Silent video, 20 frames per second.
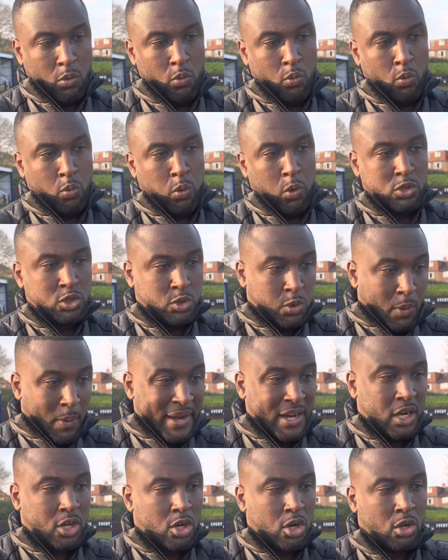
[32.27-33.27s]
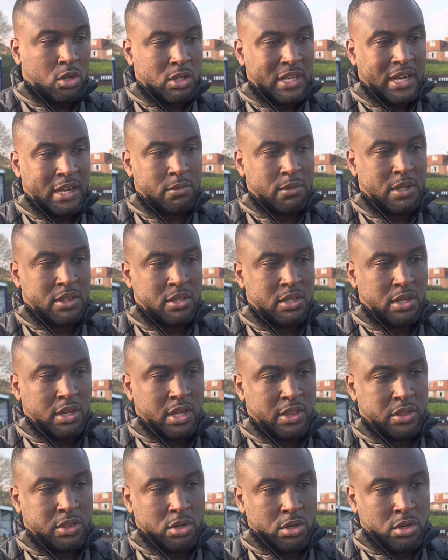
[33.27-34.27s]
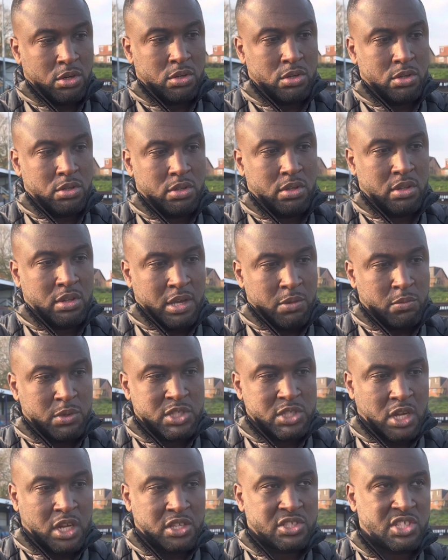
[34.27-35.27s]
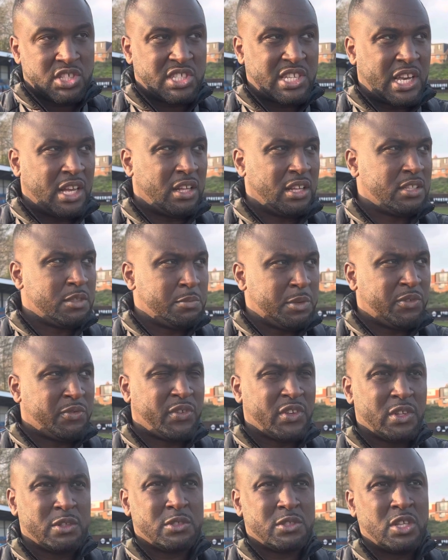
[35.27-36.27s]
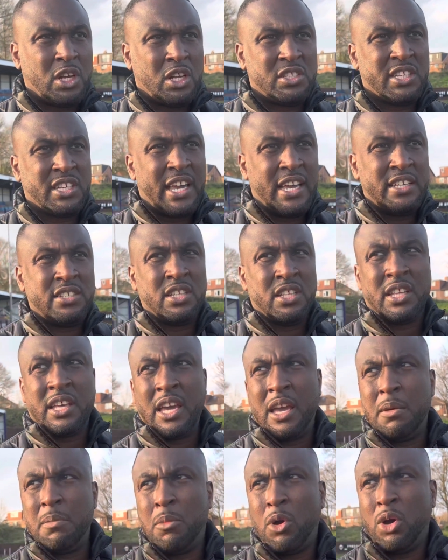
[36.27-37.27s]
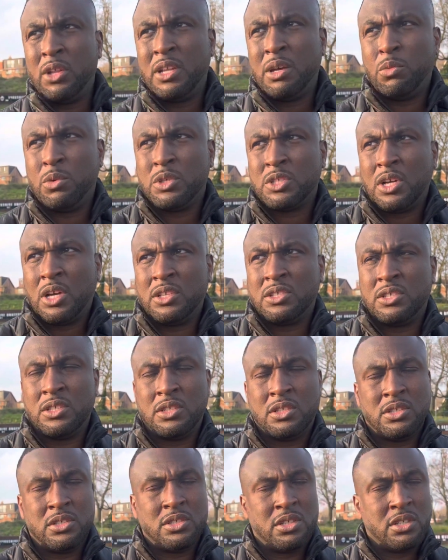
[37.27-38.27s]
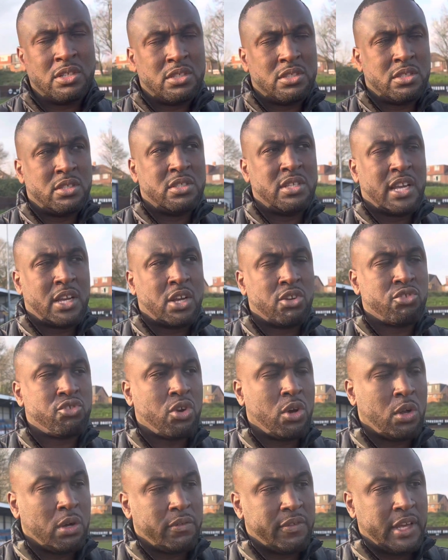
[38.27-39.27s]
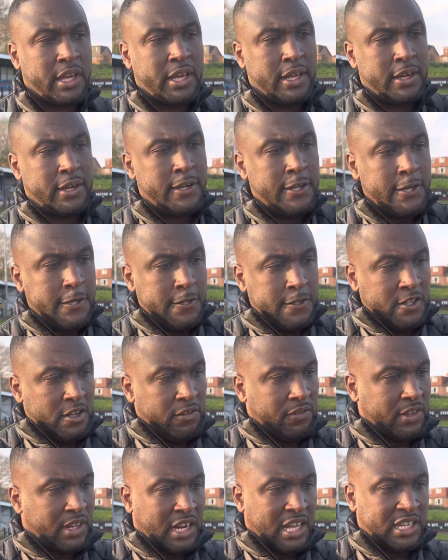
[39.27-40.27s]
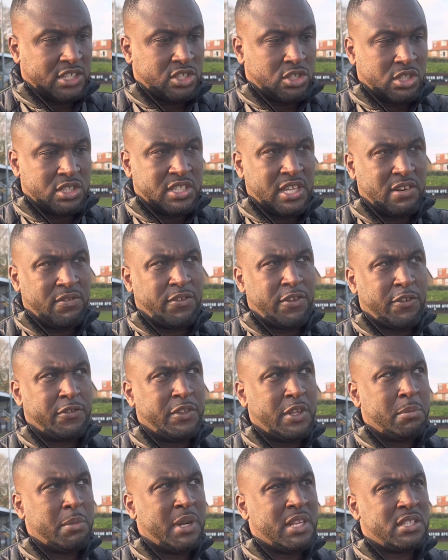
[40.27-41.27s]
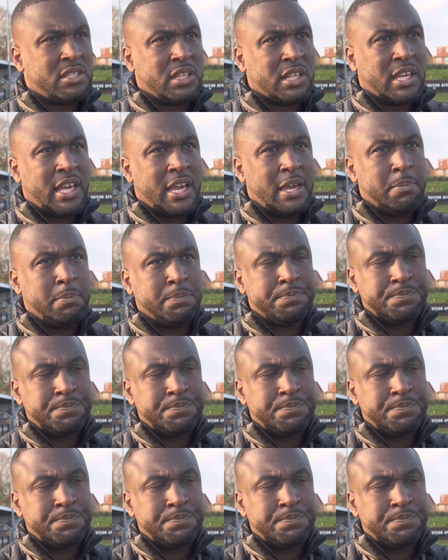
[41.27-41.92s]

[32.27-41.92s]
once we went a goal down, I thought then we started to settle as midfield started to get into the game more, and then we started to take control of it. And for the last sort of 10-15 minutes of the game,